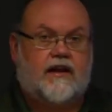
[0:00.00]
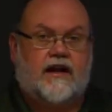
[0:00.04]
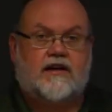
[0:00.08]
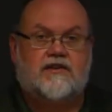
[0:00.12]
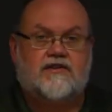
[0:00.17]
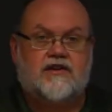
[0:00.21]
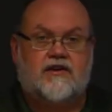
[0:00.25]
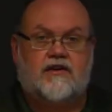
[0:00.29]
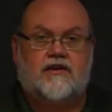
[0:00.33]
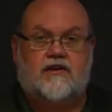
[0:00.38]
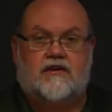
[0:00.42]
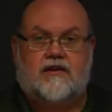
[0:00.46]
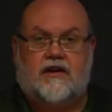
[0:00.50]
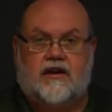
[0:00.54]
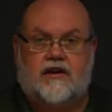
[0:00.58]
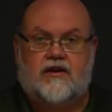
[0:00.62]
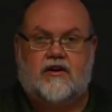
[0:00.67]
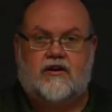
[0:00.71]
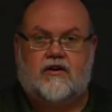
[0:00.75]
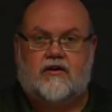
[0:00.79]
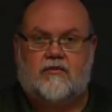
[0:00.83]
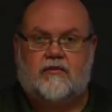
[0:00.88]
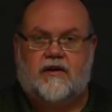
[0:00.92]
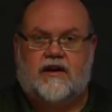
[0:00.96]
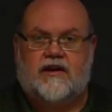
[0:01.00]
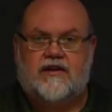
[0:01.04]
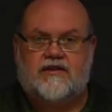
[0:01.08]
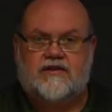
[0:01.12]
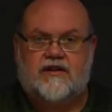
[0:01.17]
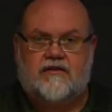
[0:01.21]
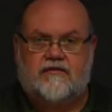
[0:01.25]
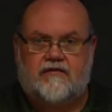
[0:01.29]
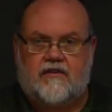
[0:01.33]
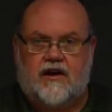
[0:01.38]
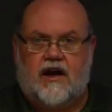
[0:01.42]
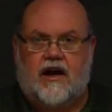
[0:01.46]
That's
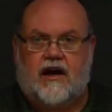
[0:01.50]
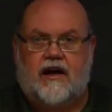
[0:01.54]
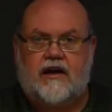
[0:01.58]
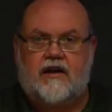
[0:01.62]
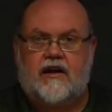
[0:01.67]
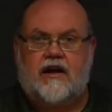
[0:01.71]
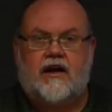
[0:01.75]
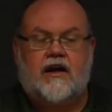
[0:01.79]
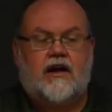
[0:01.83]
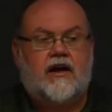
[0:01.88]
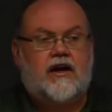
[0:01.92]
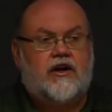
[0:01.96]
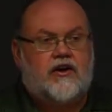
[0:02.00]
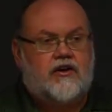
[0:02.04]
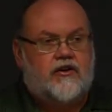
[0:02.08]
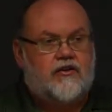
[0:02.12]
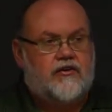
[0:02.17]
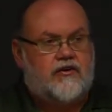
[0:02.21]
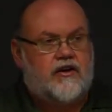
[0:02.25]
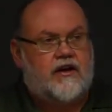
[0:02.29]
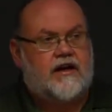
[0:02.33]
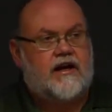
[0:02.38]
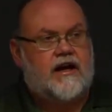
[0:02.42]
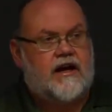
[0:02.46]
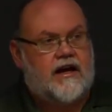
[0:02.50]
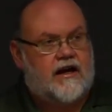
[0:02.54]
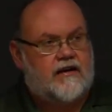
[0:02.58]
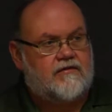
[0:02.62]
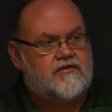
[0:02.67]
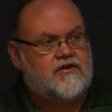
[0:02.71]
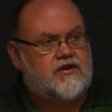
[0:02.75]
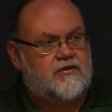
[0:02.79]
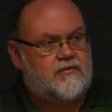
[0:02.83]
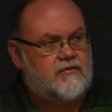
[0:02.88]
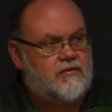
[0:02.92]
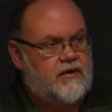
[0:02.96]
because if not, you're going to
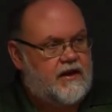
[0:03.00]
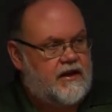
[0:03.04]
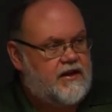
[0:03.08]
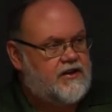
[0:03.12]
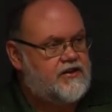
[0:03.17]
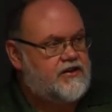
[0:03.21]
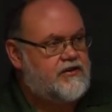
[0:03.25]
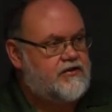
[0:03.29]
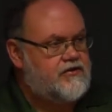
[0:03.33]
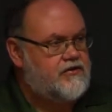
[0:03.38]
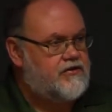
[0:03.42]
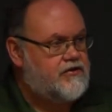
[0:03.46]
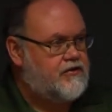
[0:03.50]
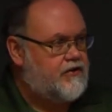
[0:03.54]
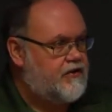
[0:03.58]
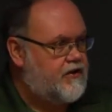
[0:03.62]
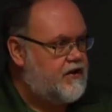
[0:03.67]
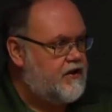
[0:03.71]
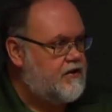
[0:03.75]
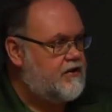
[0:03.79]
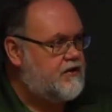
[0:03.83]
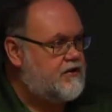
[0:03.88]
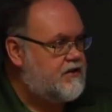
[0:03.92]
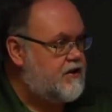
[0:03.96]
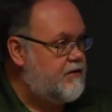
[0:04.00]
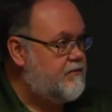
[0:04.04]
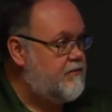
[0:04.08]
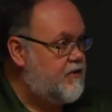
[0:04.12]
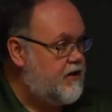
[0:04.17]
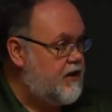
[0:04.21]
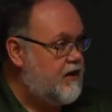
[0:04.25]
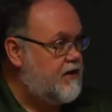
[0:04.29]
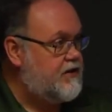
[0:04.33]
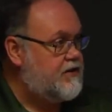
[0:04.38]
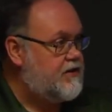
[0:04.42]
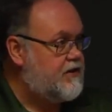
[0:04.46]
have some issues and some
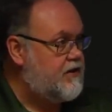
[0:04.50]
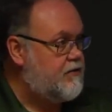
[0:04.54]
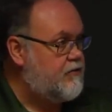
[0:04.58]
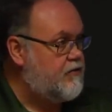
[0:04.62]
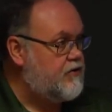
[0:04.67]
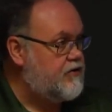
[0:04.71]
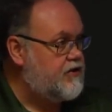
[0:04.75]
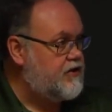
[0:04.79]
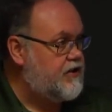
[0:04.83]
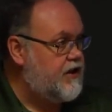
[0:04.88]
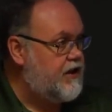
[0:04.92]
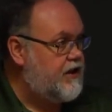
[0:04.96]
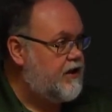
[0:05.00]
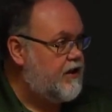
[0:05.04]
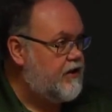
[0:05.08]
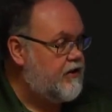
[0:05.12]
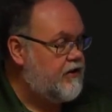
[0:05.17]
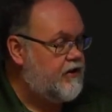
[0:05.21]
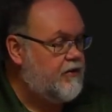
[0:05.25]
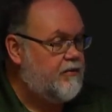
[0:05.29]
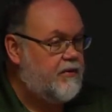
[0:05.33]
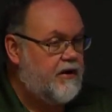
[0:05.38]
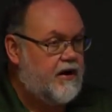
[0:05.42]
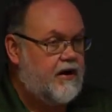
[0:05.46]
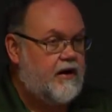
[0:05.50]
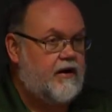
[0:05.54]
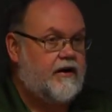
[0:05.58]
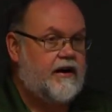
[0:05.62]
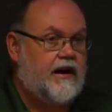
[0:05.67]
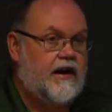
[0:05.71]
things that will sneak under the bar.